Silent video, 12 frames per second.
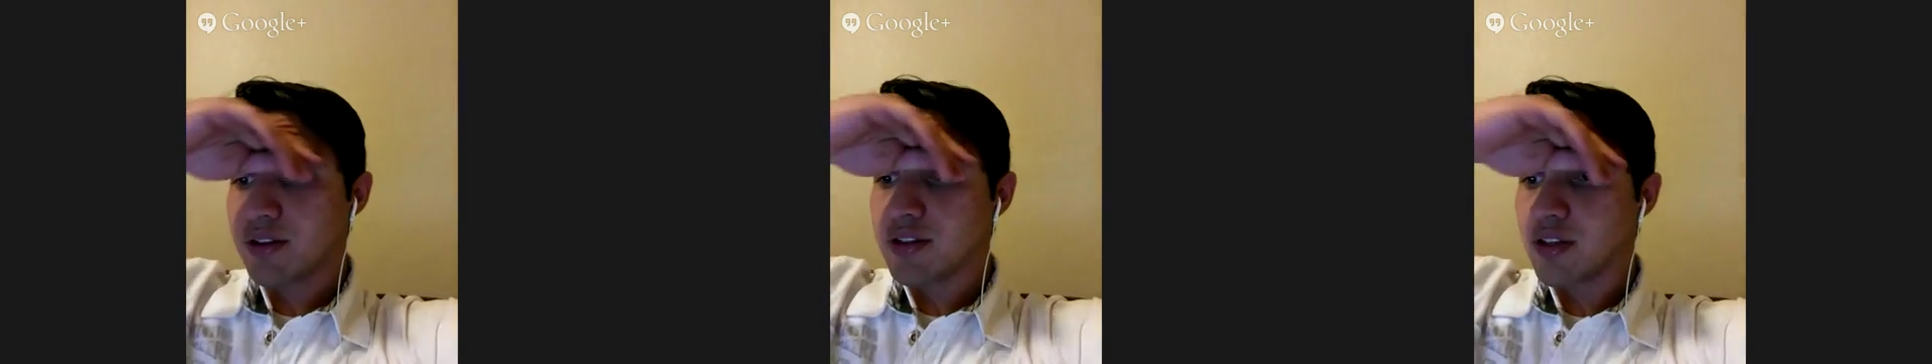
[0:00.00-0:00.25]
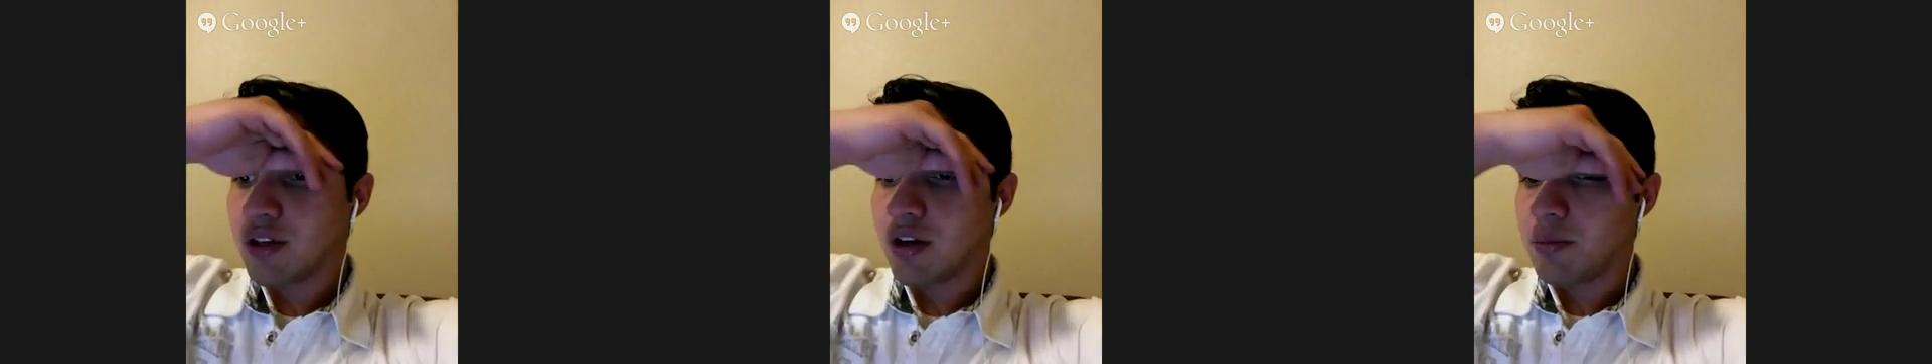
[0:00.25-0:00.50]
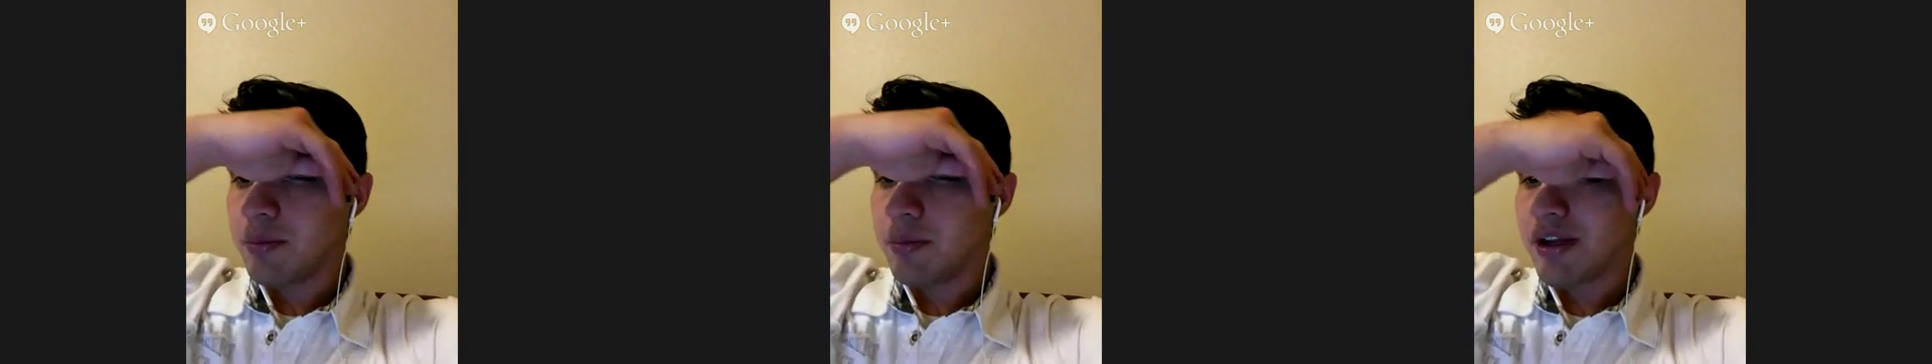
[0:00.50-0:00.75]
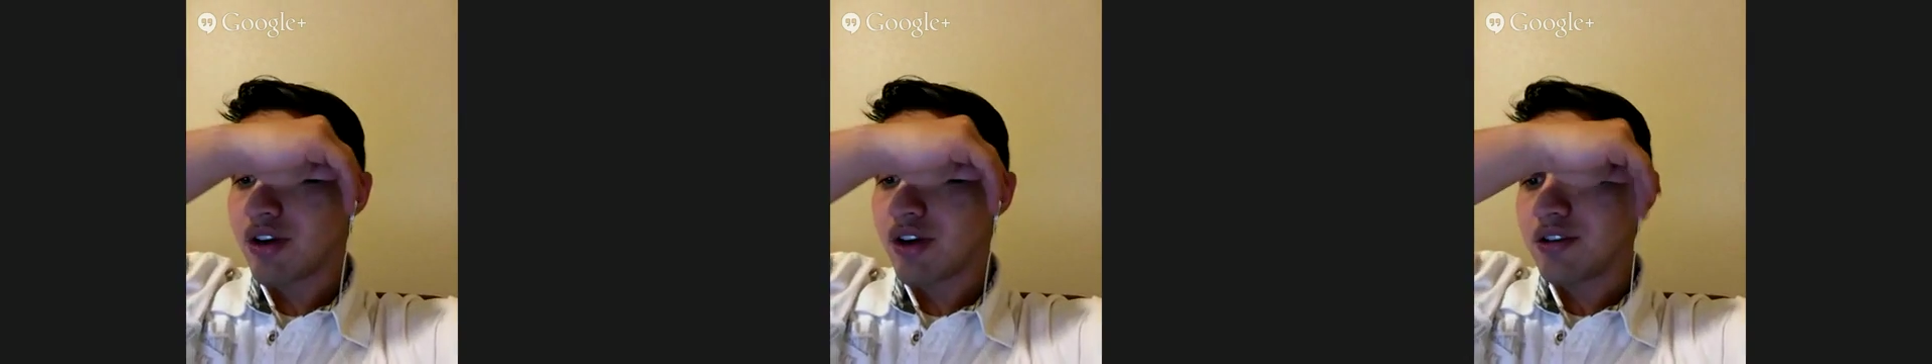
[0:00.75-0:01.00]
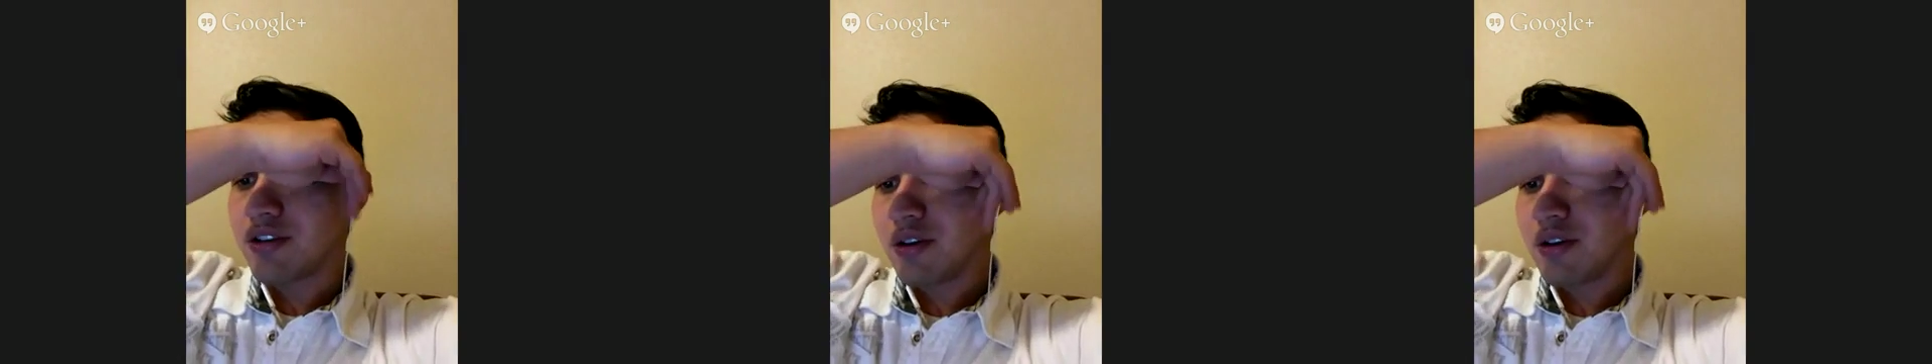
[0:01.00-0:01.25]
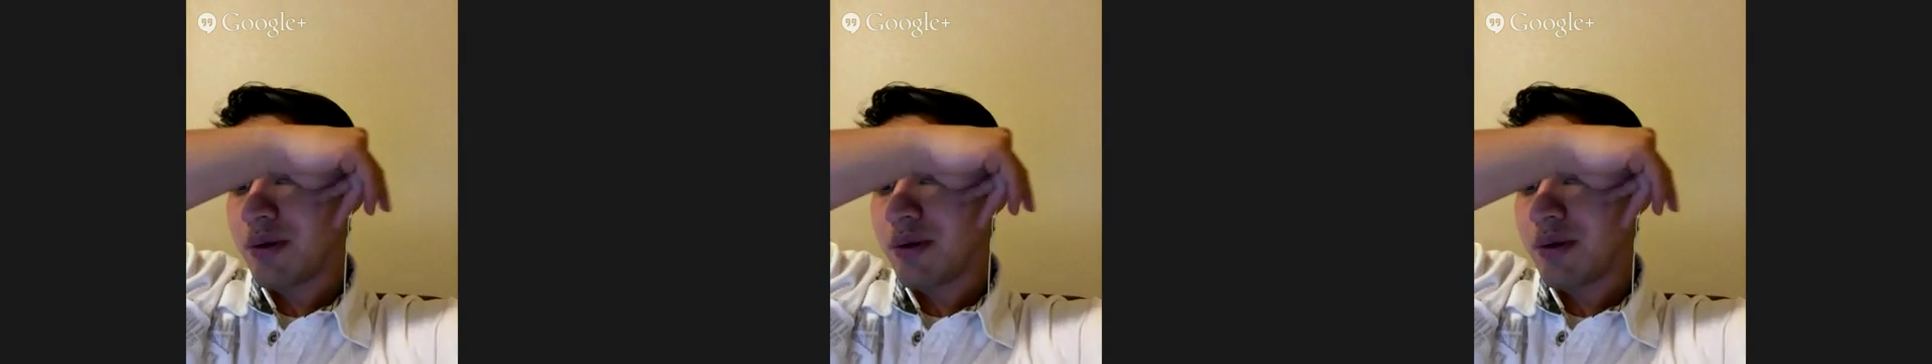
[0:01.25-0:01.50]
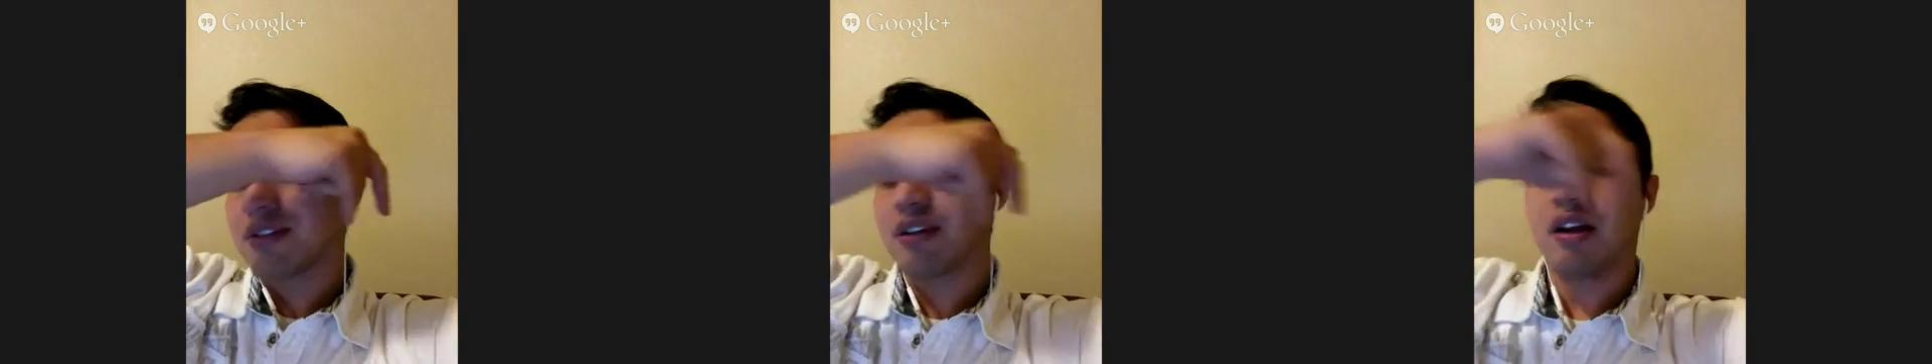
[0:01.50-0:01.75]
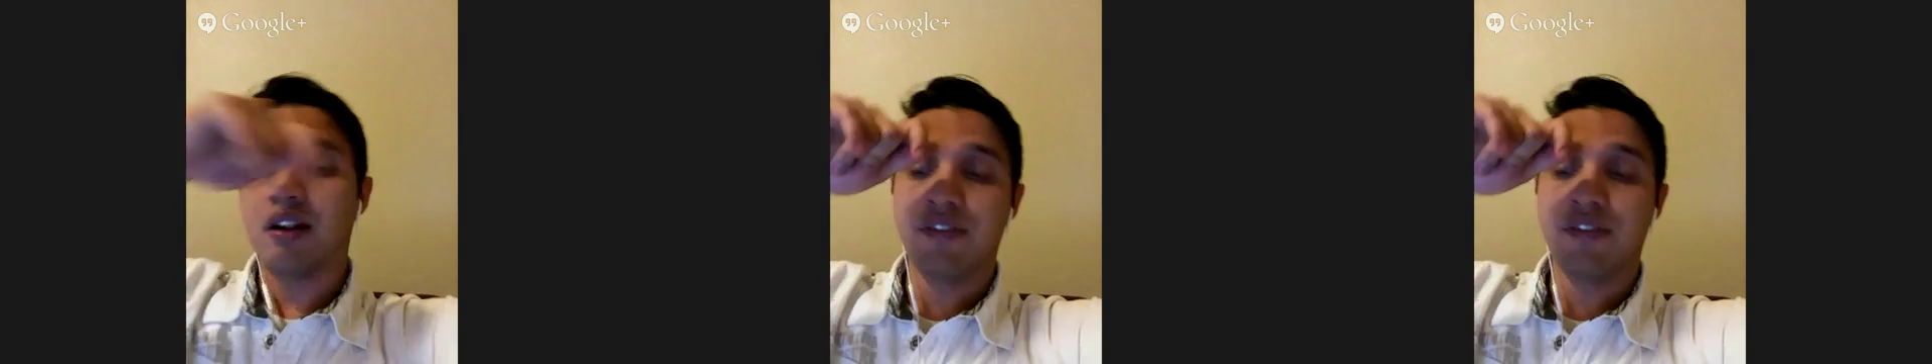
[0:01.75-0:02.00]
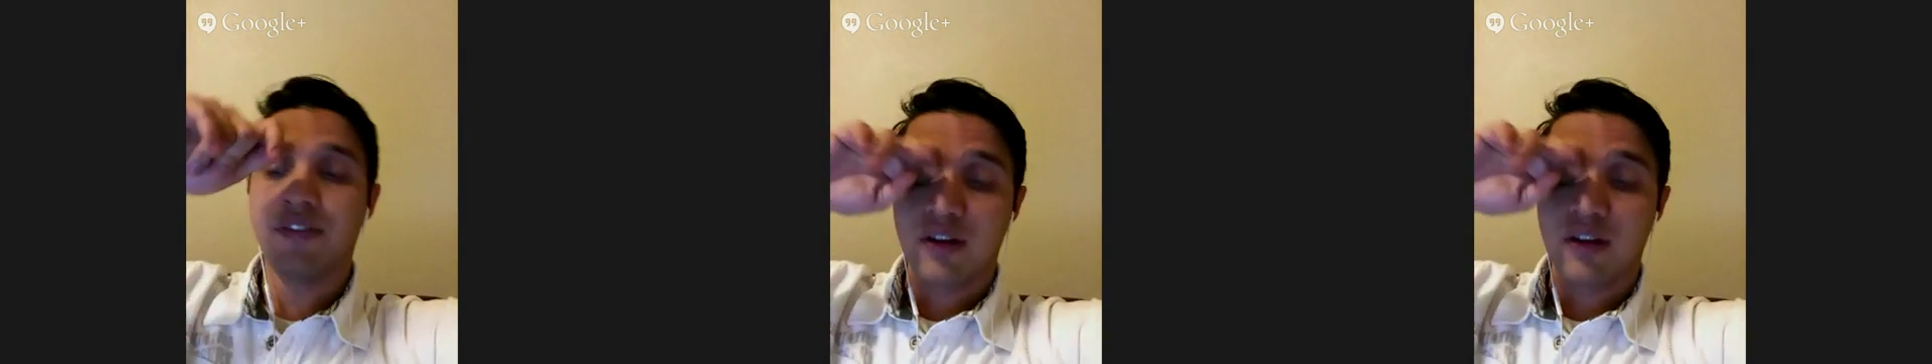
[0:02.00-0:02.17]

so but trying to do it by myself.